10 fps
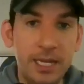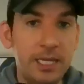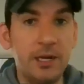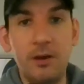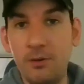
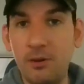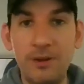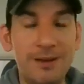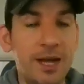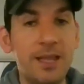
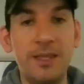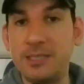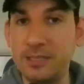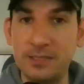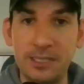none of
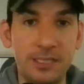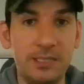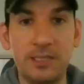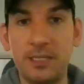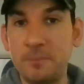this
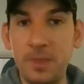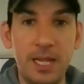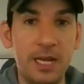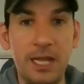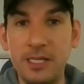exists
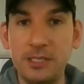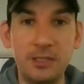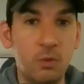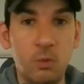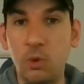unless
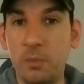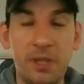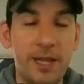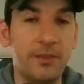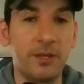we're
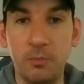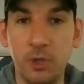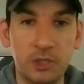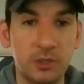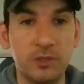playing the
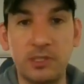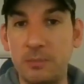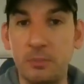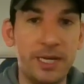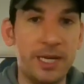commercials
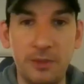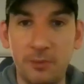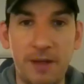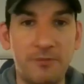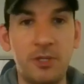that bring in the
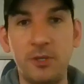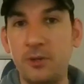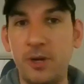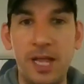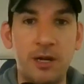
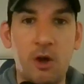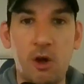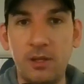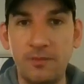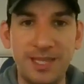revenue and
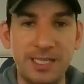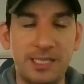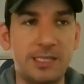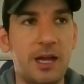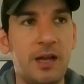all of this
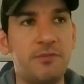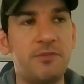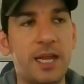stuff.